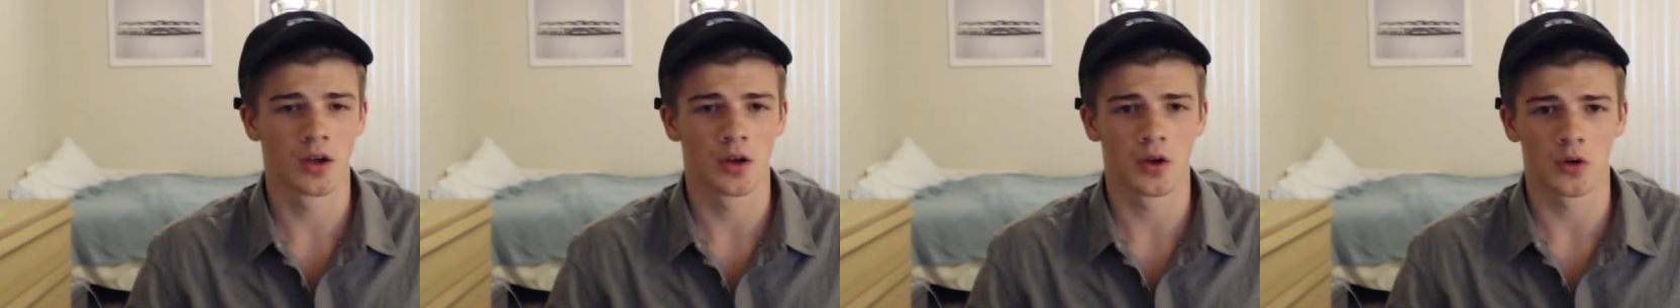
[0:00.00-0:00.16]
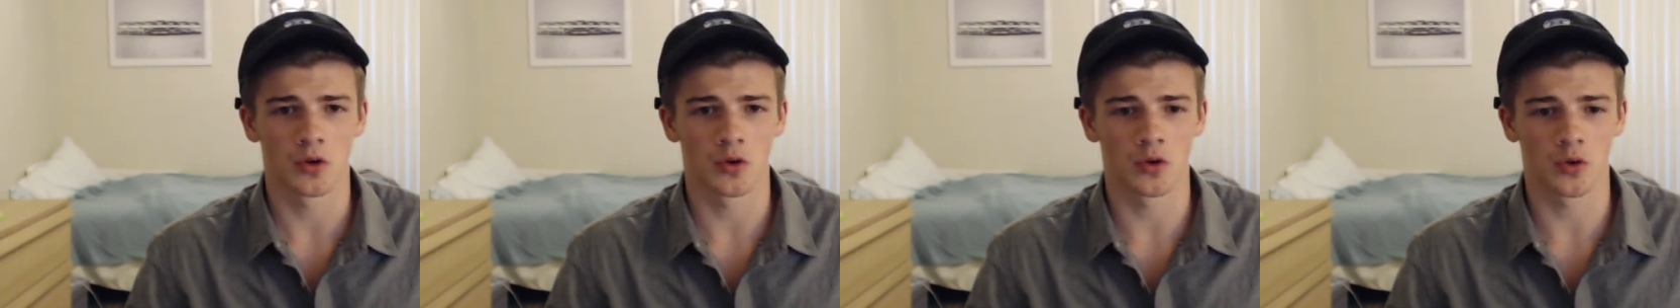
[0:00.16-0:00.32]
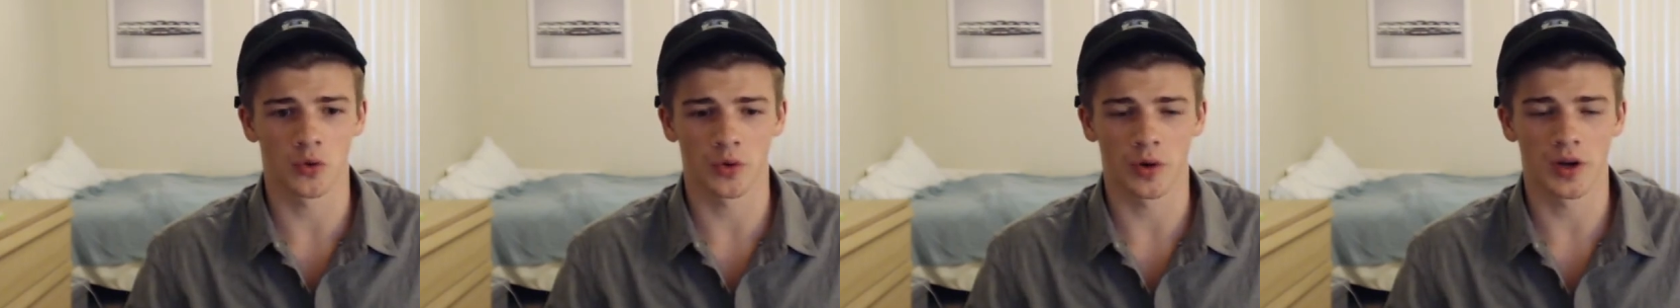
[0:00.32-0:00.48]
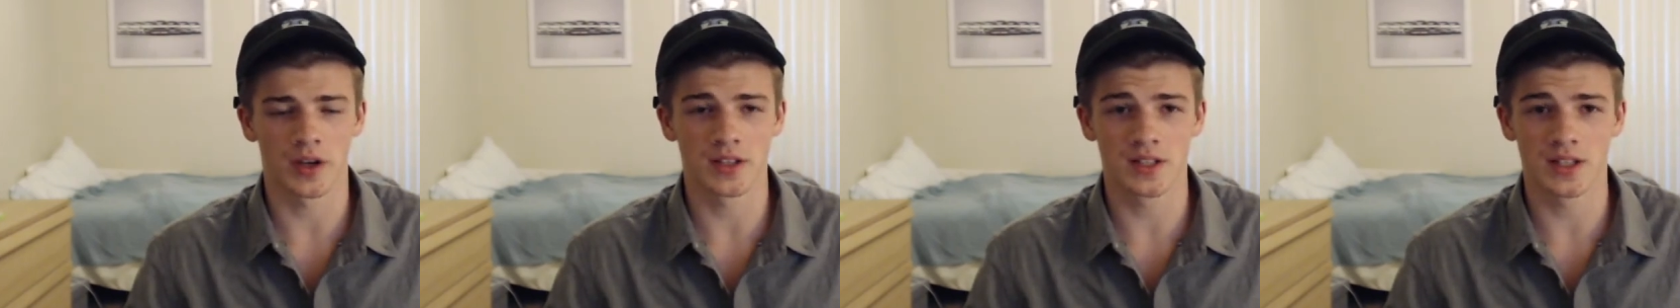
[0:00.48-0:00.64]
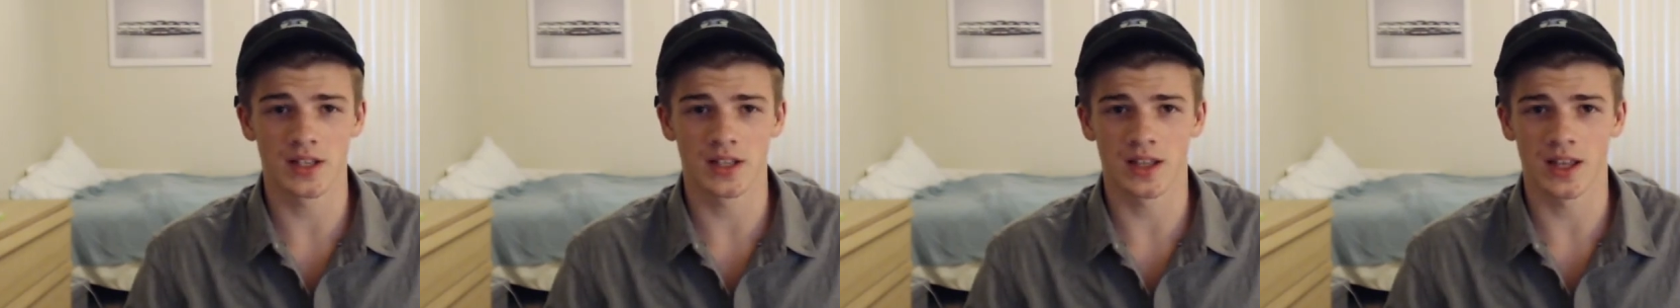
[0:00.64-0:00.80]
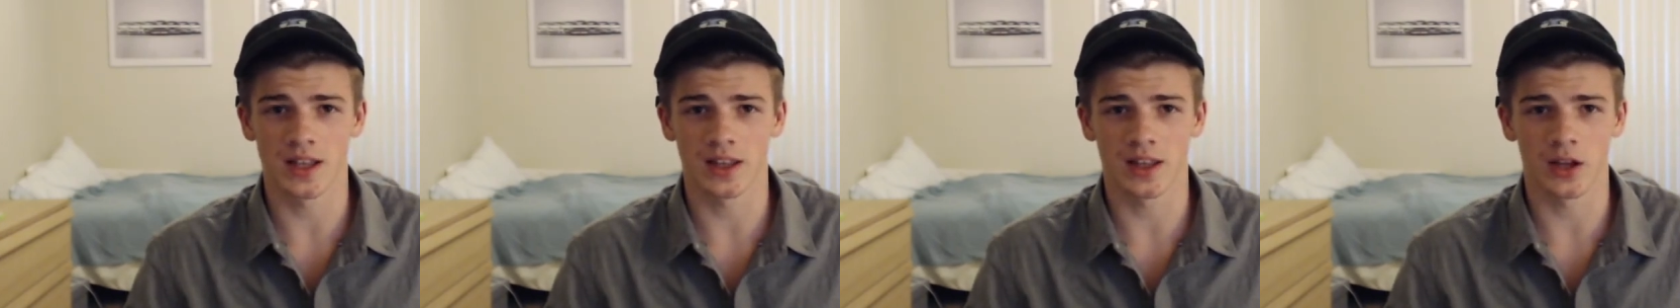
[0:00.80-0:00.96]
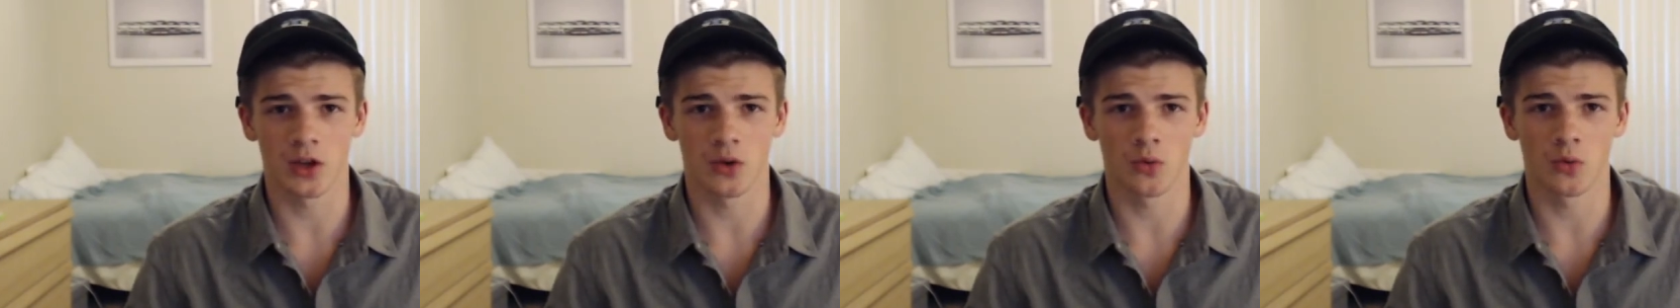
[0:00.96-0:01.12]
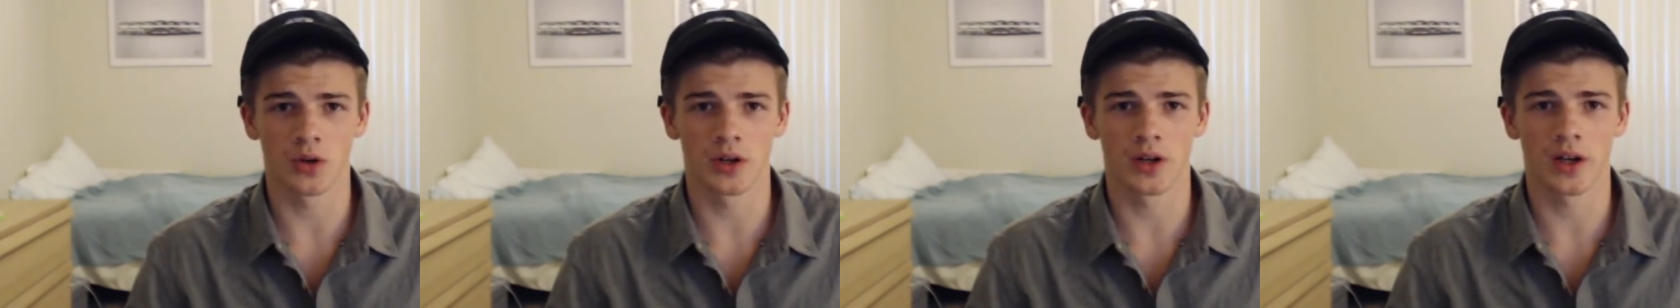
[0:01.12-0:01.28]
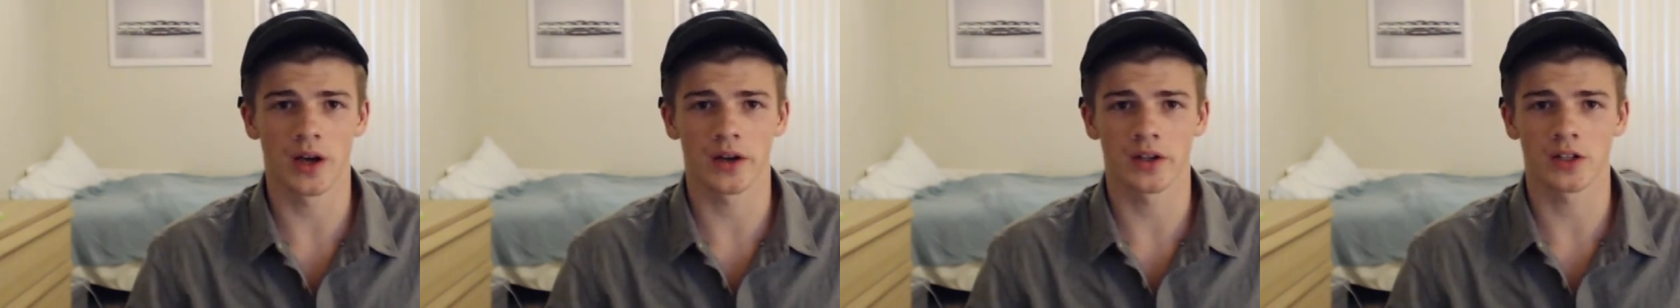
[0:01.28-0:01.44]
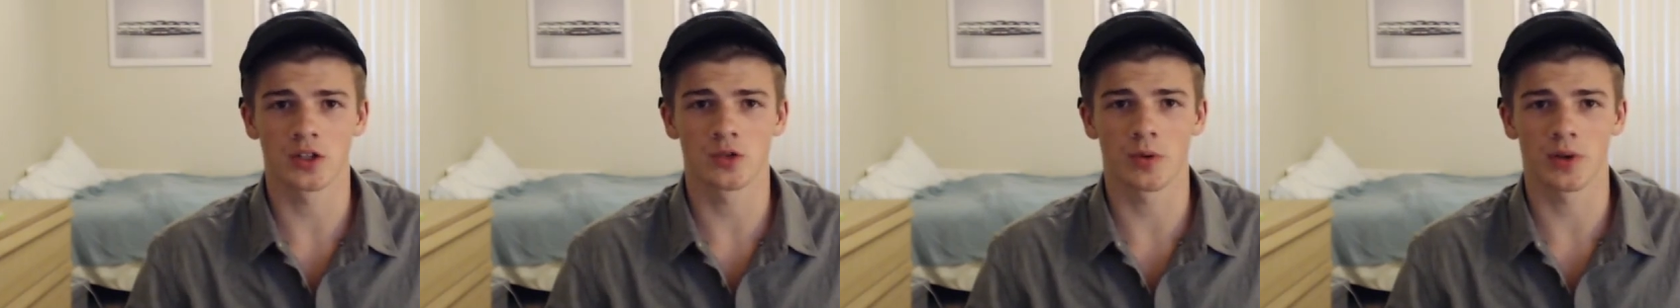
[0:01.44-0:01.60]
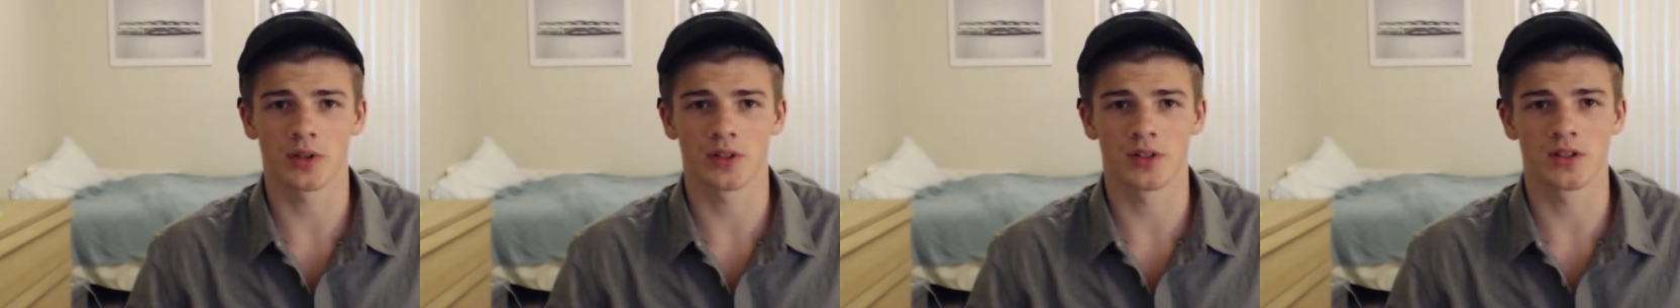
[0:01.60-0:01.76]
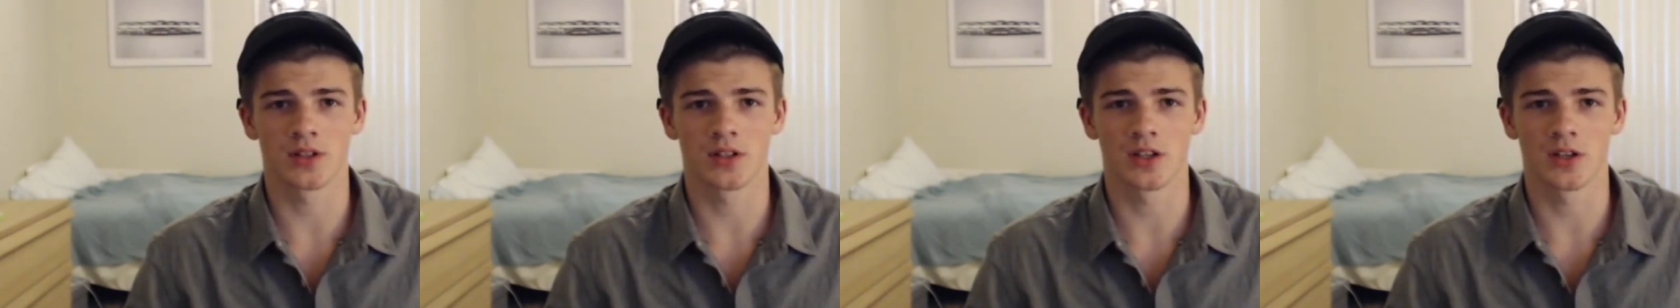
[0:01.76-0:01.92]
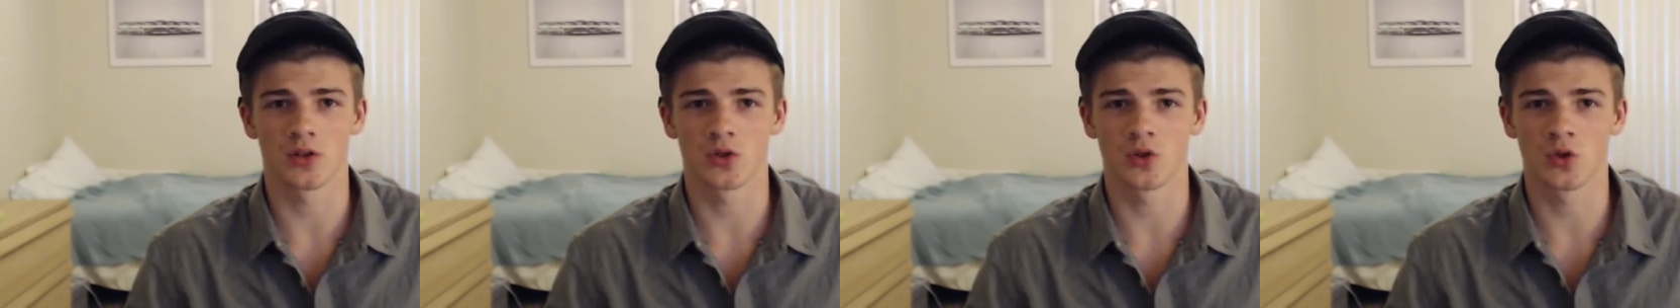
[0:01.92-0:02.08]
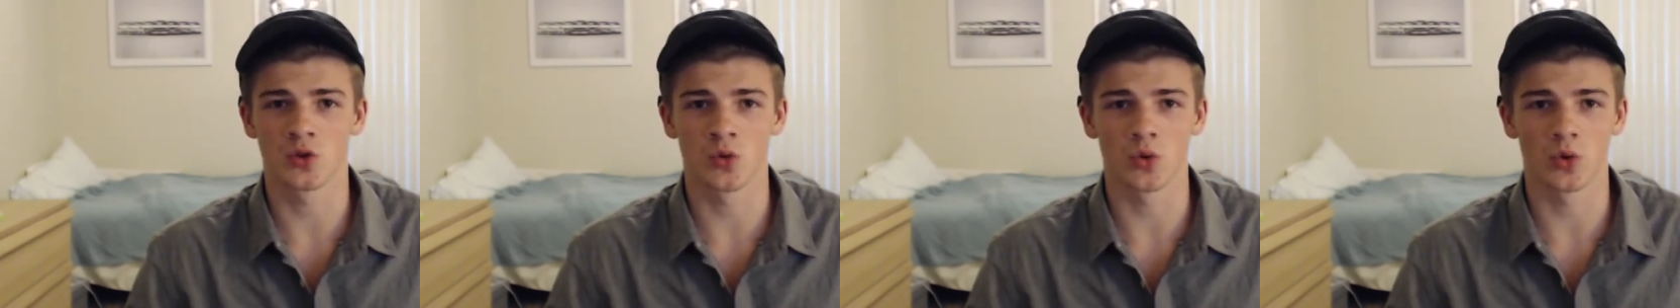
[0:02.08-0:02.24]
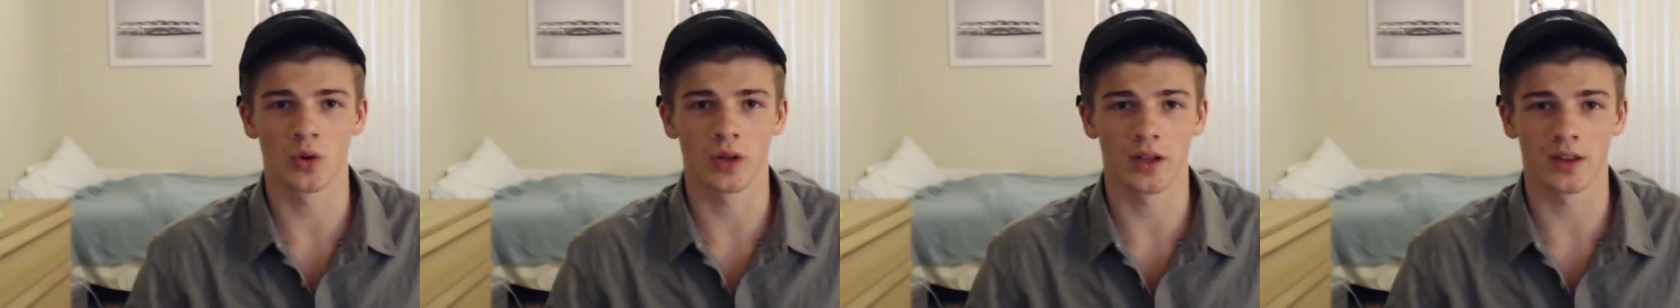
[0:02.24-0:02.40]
crazy thing that you would not expect to see in school.